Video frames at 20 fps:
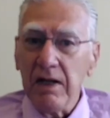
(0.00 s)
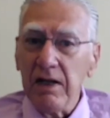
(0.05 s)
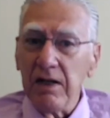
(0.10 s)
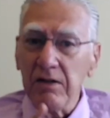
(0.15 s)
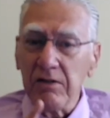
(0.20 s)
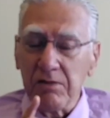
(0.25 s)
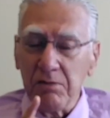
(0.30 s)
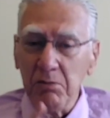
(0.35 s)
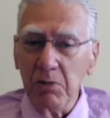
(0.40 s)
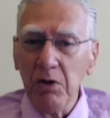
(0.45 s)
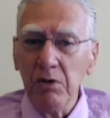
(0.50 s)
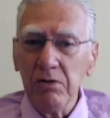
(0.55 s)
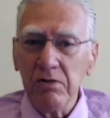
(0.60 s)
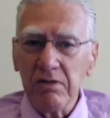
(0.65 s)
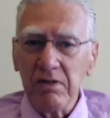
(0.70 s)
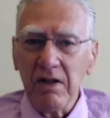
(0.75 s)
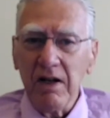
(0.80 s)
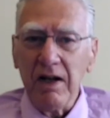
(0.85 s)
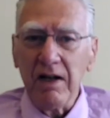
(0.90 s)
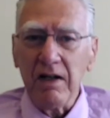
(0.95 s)
is
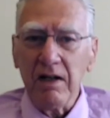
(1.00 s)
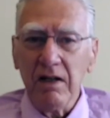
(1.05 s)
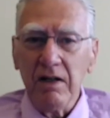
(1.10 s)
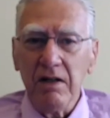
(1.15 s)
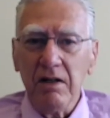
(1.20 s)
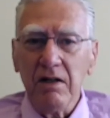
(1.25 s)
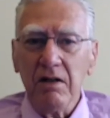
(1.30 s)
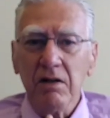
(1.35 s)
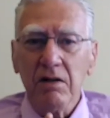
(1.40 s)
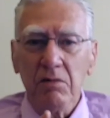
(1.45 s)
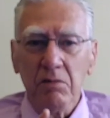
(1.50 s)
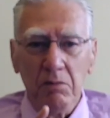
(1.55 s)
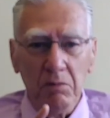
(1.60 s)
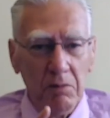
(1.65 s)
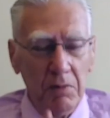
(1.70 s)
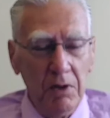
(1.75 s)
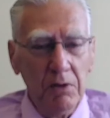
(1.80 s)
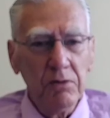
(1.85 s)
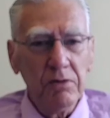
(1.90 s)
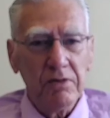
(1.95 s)
most likely
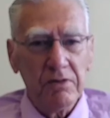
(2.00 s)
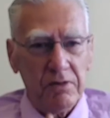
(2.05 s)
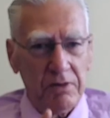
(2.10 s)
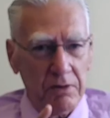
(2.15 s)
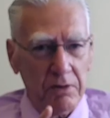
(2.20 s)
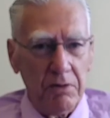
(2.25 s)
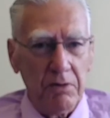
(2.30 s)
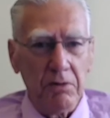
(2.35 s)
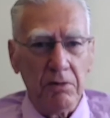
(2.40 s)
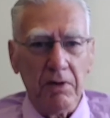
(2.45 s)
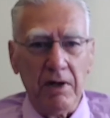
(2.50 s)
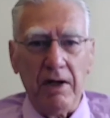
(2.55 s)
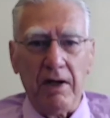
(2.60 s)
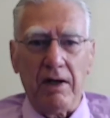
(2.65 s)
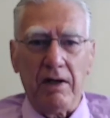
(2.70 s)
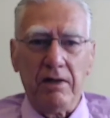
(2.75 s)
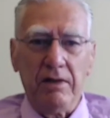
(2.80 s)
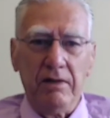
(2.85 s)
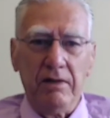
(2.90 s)
most correct.